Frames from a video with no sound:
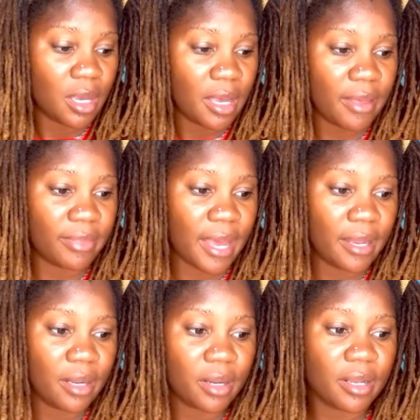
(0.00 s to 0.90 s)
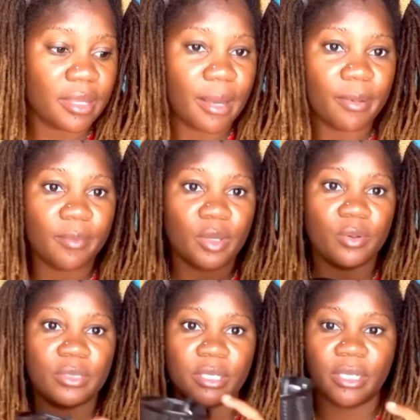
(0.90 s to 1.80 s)
And then another thing I'm going to be
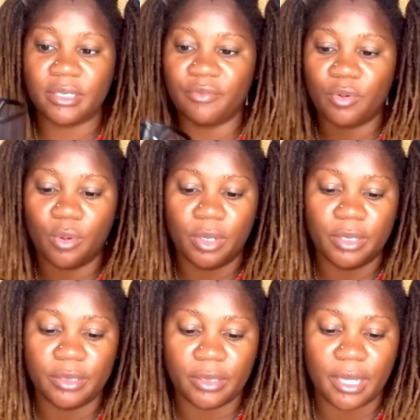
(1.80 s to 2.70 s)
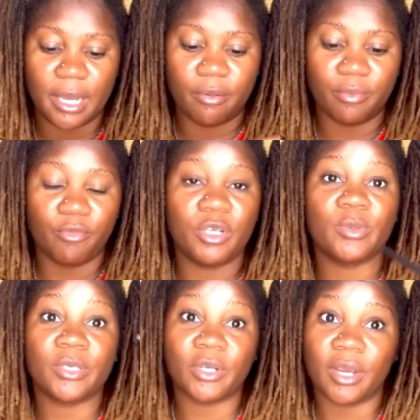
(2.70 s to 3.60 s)
using is, of course, can't
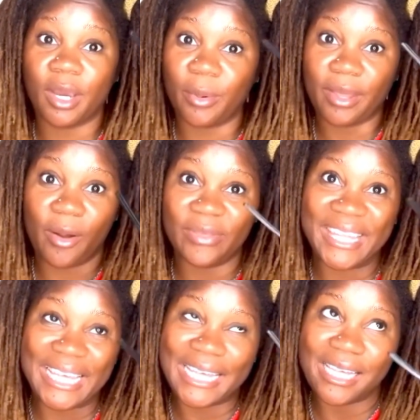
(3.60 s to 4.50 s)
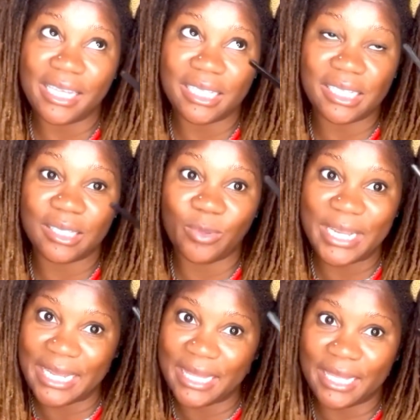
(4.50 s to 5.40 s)
retwist our hair without these. So we
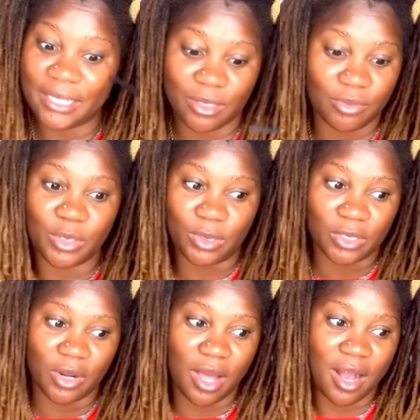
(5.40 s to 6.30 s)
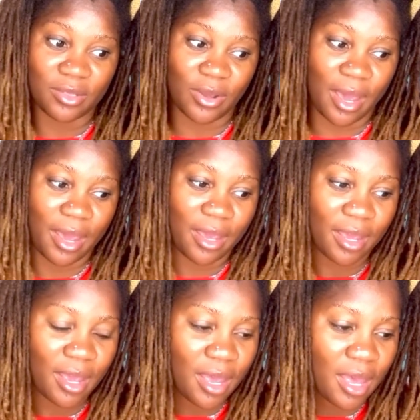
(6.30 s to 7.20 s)
need these to retwist our locks, okay?
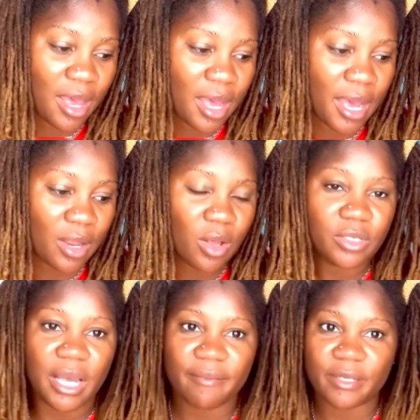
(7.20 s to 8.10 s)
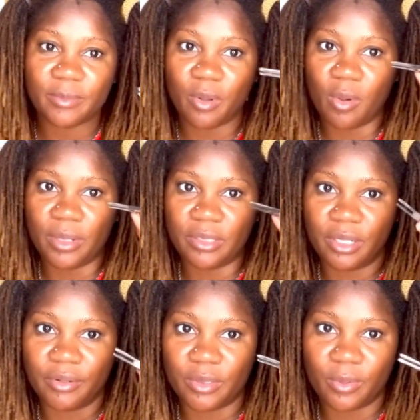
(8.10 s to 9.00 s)
And I also have the small ones
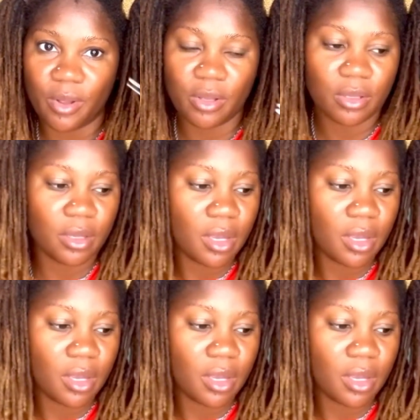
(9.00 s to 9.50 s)
here as well.